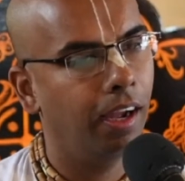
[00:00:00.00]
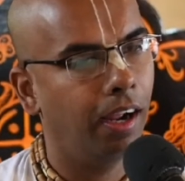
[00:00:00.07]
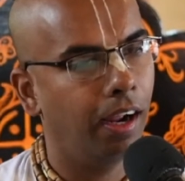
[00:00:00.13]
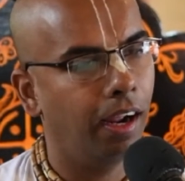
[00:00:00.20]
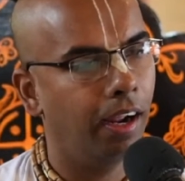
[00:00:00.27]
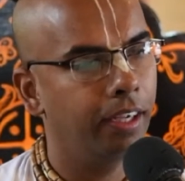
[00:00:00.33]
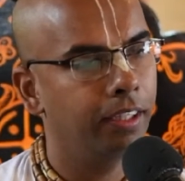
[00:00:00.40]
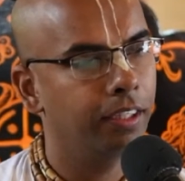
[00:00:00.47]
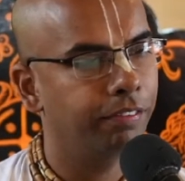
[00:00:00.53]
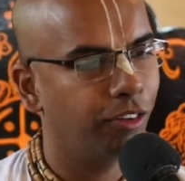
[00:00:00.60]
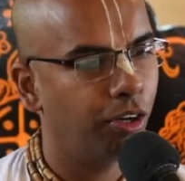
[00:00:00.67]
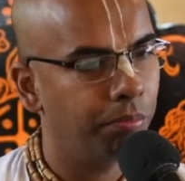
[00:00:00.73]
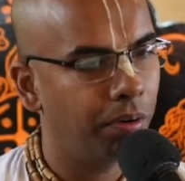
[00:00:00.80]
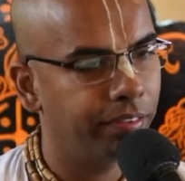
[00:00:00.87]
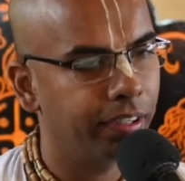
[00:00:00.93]
in the
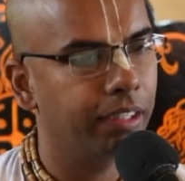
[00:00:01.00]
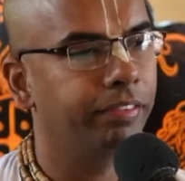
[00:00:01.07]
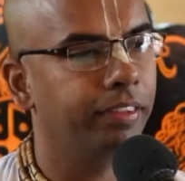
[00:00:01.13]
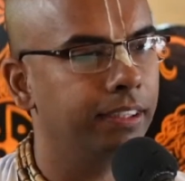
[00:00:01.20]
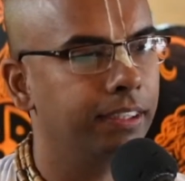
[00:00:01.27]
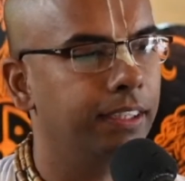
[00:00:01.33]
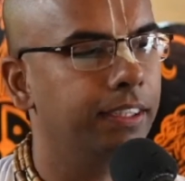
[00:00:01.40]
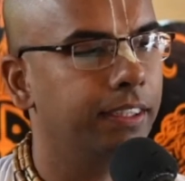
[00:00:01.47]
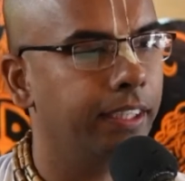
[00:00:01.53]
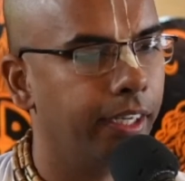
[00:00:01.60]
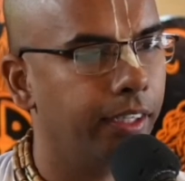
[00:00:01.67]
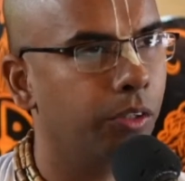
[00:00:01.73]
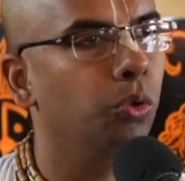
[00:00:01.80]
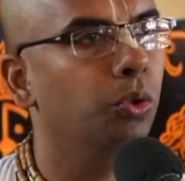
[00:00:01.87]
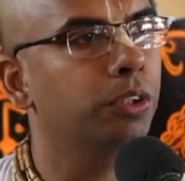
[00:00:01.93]
form of references
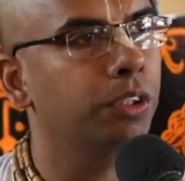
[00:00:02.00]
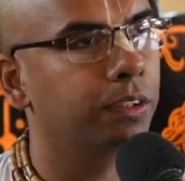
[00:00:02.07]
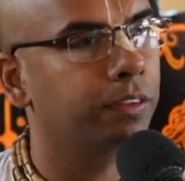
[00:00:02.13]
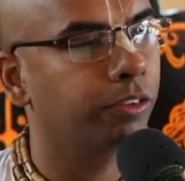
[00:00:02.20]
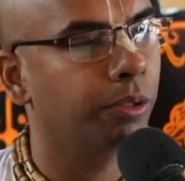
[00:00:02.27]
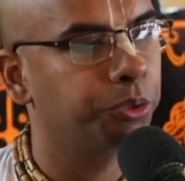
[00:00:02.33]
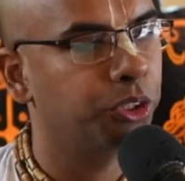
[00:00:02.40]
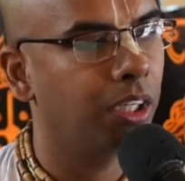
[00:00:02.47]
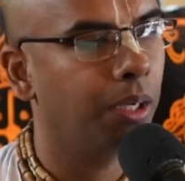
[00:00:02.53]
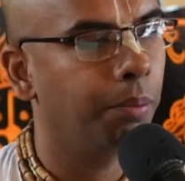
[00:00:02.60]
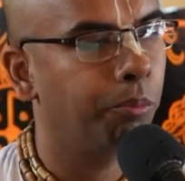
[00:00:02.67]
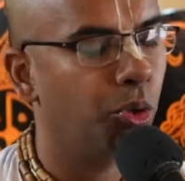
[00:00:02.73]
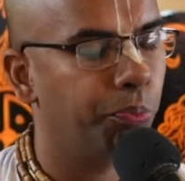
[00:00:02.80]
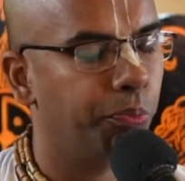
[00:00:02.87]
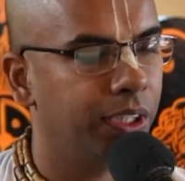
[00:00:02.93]
and quotes from Srila
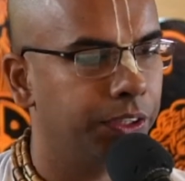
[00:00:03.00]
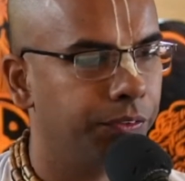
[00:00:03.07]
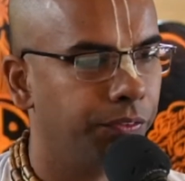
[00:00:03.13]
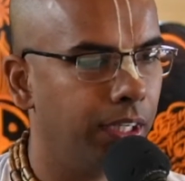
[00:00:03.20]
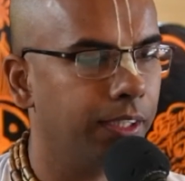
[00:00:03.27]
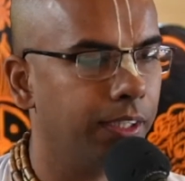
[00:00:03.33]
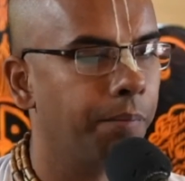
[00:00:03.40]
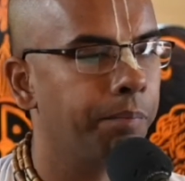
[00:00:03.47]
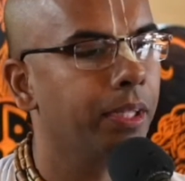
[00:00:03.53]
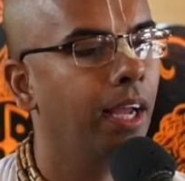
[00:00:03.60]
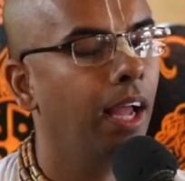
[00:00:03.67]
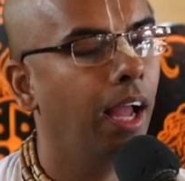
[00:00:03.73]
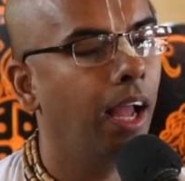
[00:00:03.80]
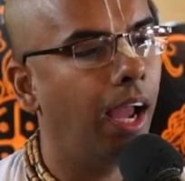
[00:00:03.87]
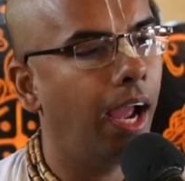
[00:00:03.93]
Prabhupada's work,
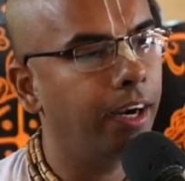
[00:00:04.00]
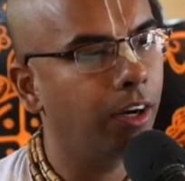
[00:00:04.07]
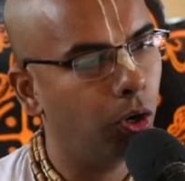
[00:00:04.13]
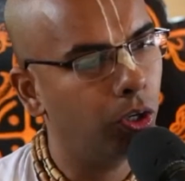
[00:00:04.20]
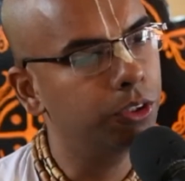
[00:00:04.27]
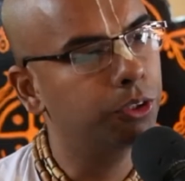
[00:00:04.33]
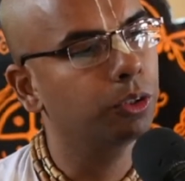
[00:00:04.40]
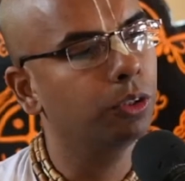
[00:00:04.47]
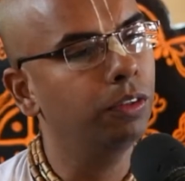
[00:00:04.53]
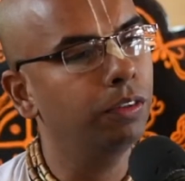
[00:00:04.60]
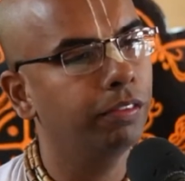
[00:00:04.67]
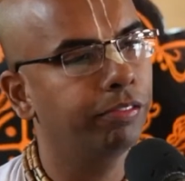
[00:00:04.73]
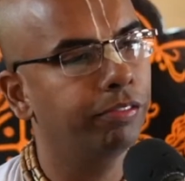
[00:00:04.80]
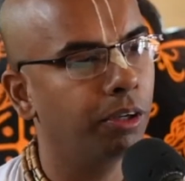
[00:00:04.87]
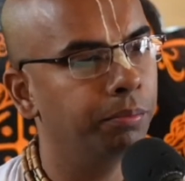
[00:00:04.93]
and also
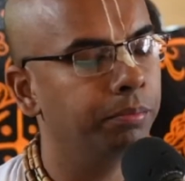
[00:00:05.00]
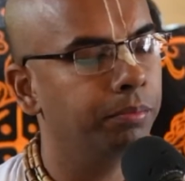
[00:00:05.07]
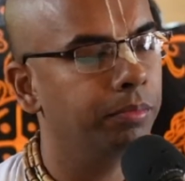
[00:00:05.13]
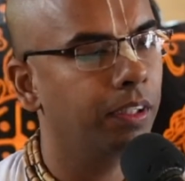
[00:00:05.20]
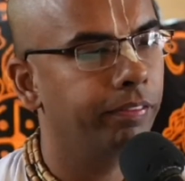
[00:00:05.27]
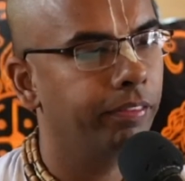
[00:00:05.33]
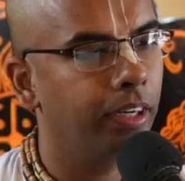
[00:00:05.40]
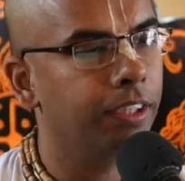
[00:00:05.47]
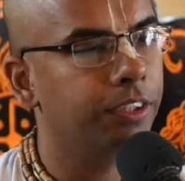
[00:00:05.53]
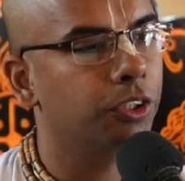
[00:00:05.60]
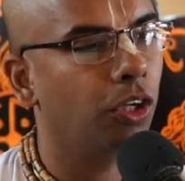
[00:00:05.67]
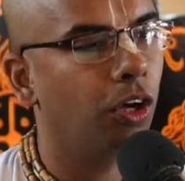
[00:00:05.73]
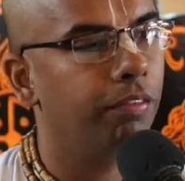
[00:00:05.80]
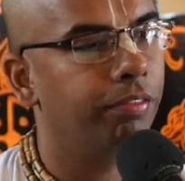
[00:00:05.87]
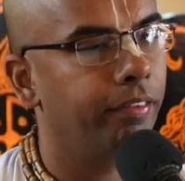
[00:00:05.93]
from the works
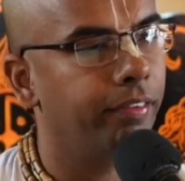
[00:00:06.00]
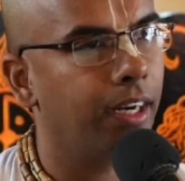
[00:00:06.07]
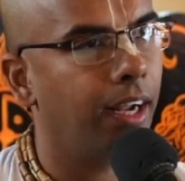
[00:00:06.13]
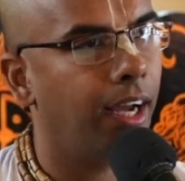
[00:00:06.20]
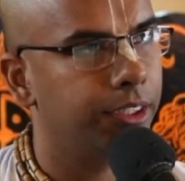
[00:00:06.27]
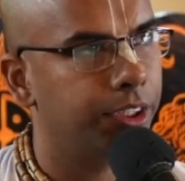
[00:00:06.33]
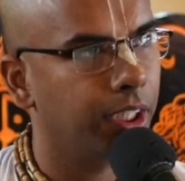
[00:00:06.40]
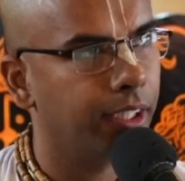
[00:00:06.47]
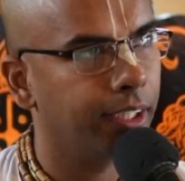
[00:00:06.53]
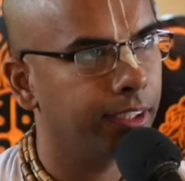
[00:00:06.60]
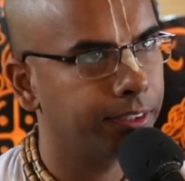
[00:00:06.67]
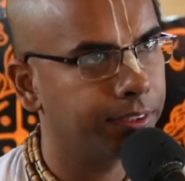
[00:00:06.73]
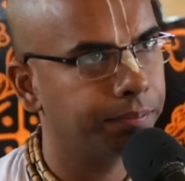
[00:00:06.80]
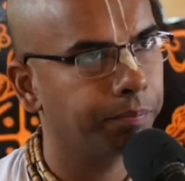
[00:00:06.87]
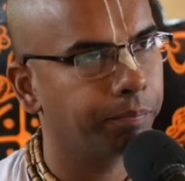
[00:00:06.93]
of our
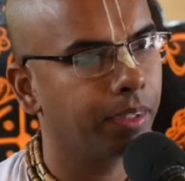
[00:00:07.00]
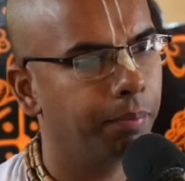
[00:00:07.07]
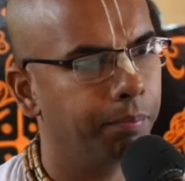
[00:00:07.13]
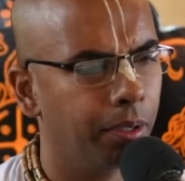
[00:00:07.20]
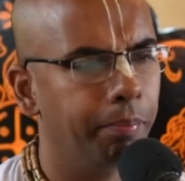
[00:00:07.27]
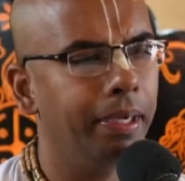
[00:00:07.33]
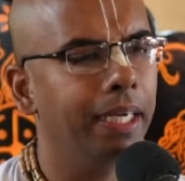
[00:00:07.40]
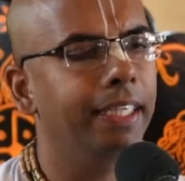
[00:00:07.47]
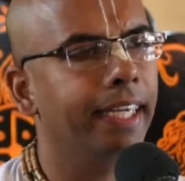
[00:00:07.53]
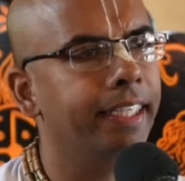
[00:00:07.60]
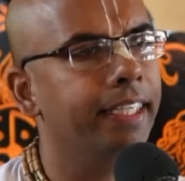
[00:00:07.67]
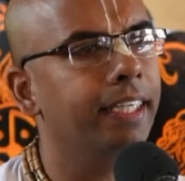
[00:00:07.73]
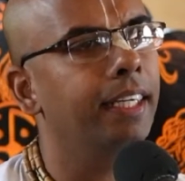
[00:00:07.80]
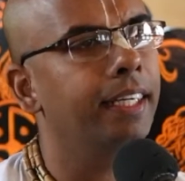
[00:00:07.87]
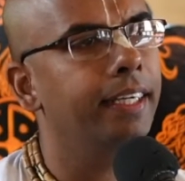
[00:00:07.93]
acharyas. Being
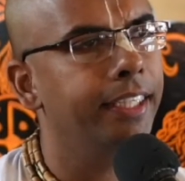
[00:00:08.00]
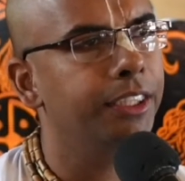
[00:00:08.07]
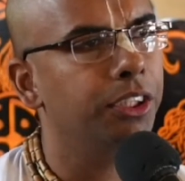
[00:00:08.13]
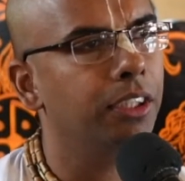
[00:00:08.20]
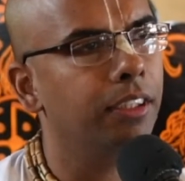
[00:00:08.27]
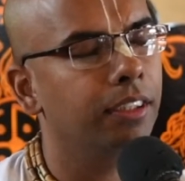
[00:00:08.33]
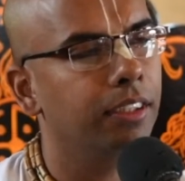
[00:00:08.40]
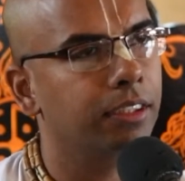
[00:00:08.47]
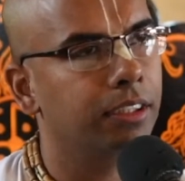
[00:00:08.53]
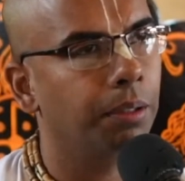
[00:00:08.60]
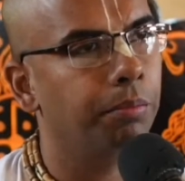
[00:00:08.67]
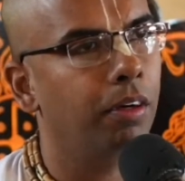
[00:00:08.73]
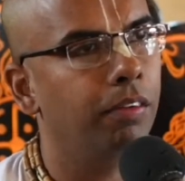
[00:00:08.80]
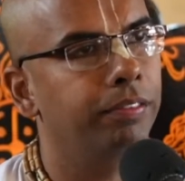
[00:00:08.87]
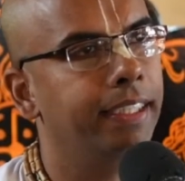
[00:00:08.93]
technical in nature, some
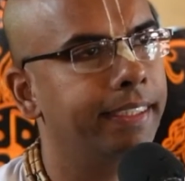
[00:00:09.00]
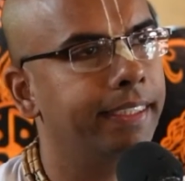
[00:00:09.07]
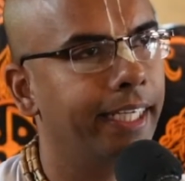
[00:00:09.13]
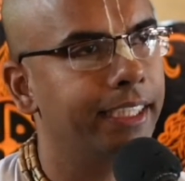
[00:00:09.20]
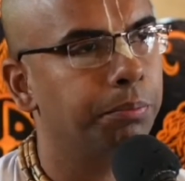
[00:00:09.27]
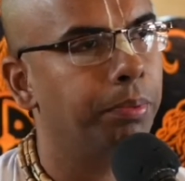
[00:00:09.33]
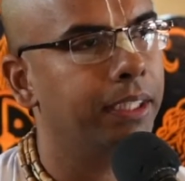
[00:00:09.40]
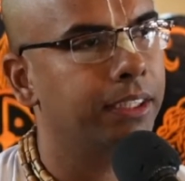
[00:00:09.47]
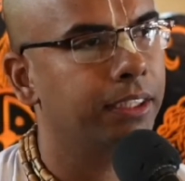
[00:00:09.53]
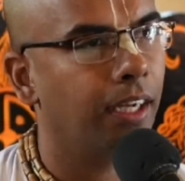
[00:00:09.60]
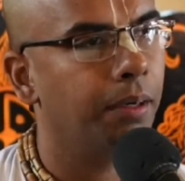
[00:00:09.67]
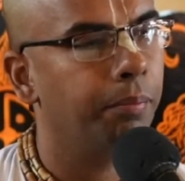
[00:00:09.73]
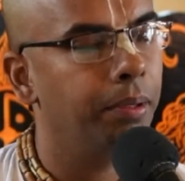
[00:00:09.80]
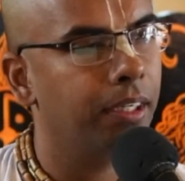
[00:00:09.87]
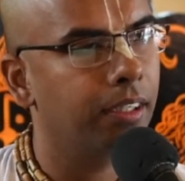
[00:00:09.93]
of these aspects are
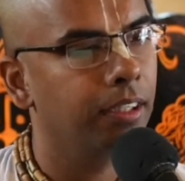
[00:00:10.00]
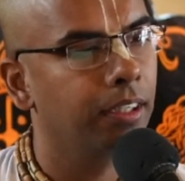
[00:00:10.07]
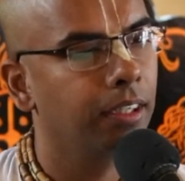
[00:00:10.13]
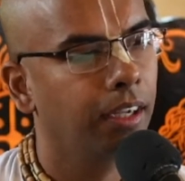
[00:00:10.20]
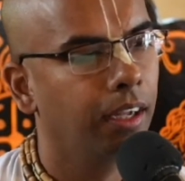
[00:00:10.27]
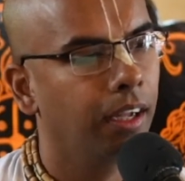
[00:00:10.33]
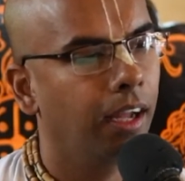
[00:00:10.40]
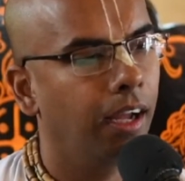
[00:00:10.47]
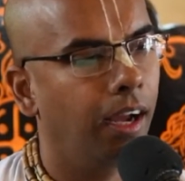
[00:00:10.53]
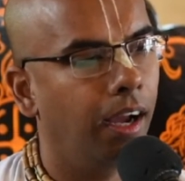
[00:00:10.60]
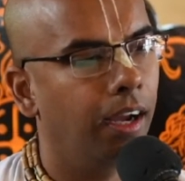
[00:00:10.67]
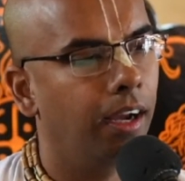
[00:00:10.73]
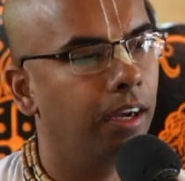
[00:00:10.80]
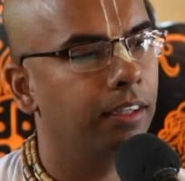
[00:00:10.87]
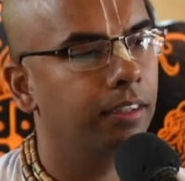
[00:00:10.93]
a bit
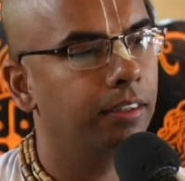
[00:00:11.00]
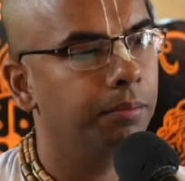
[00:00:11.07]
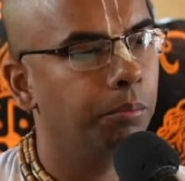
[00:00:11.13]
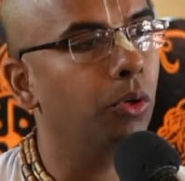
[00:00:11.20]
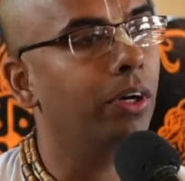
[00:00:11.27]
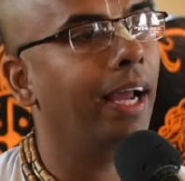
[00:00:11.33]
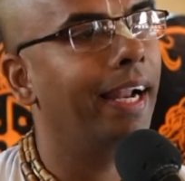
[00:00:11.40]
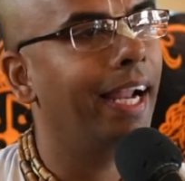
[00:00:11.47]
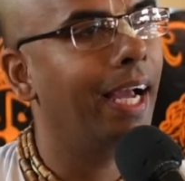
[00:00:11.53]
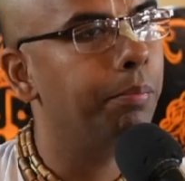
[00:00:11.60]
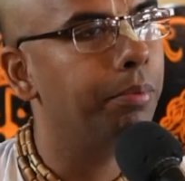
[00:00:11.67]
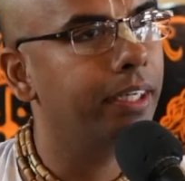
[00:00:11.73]
more elaborately